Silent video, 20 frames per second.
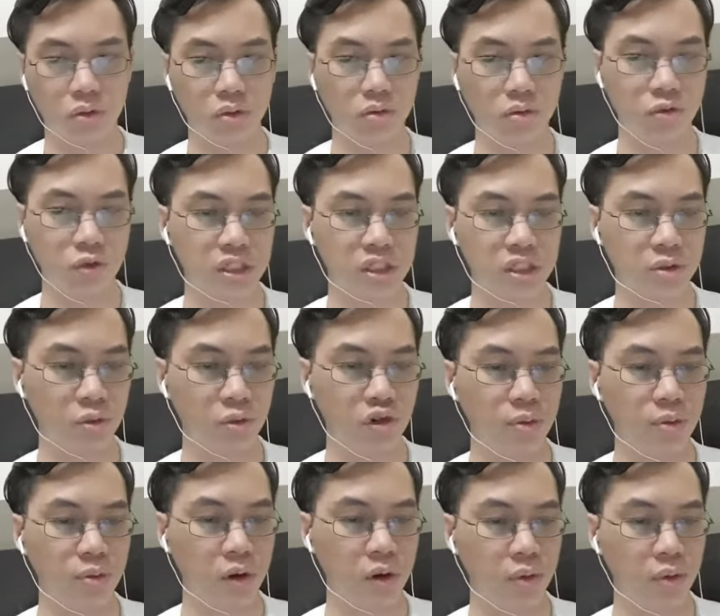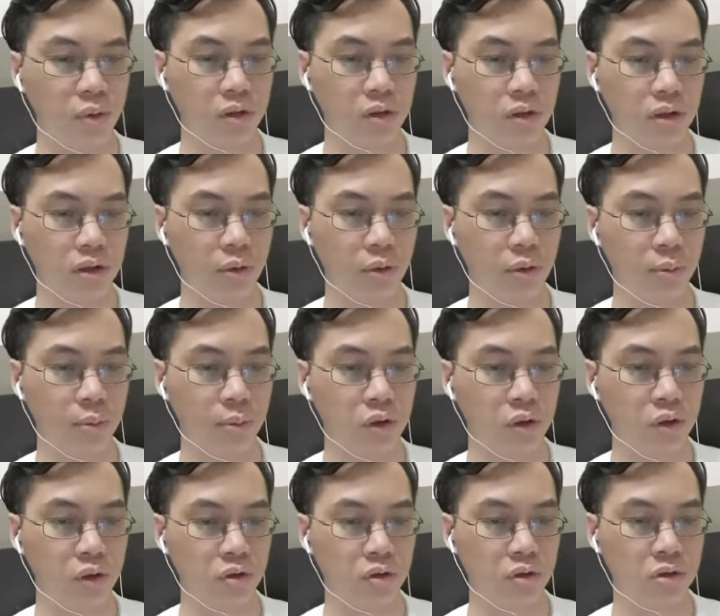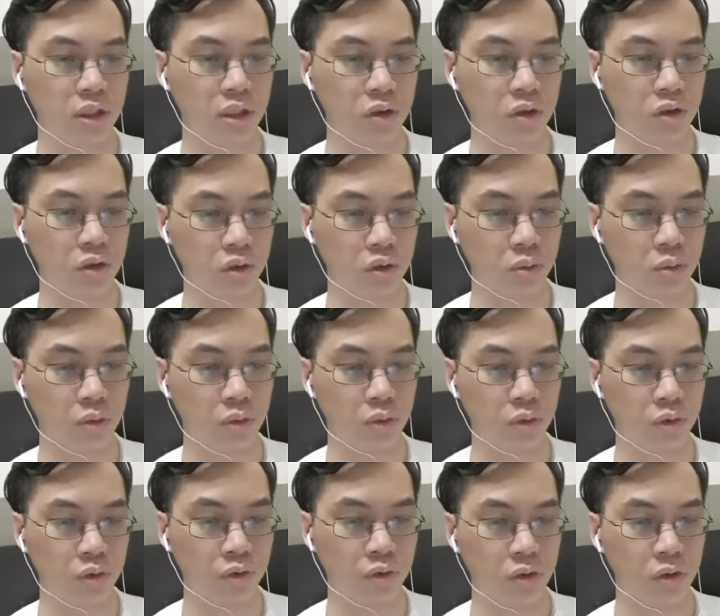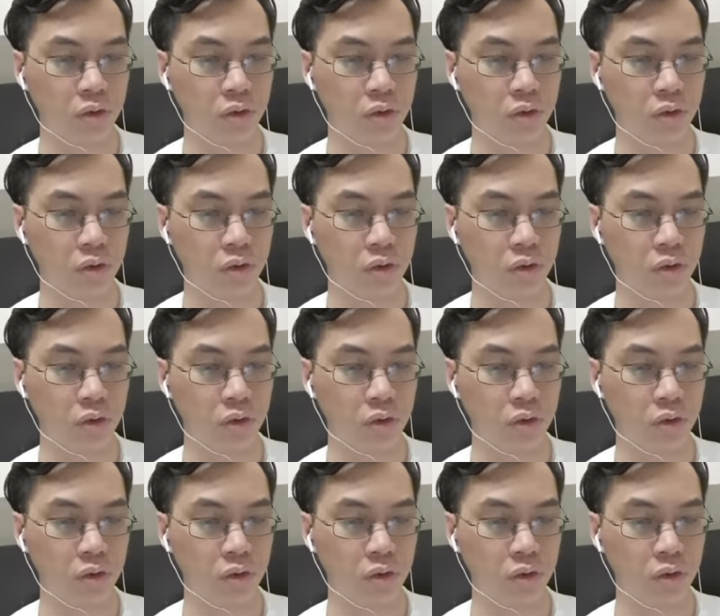which movement component they will be using to move,